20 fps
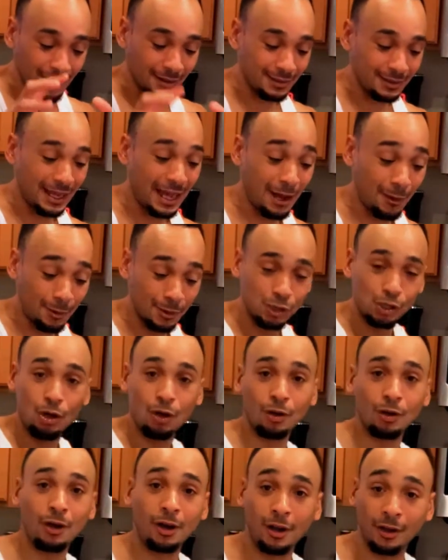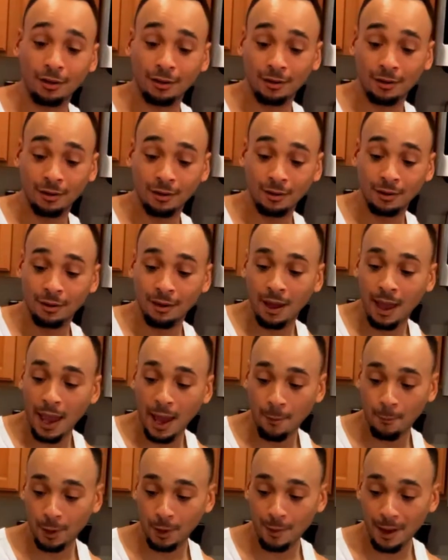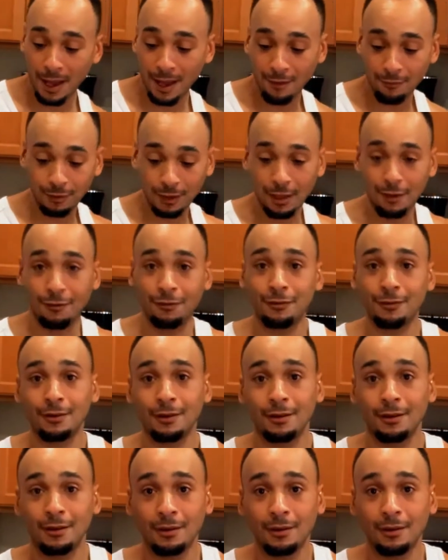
Now it's all gone. And what do I have left?